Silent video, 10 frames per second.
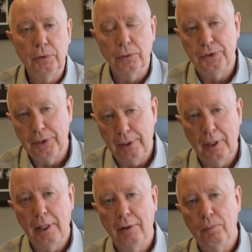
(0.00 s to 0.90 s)
So
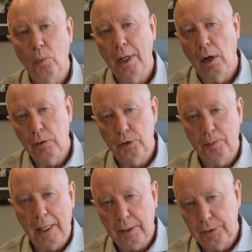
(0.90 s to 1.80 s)
certainly when our
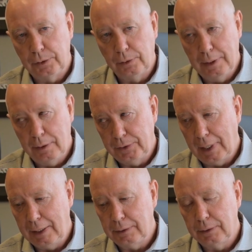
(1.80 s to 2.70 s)
inspectors are in the
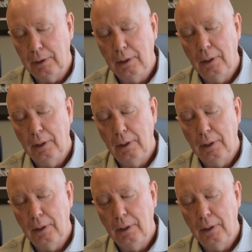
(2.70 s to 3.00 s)
sites,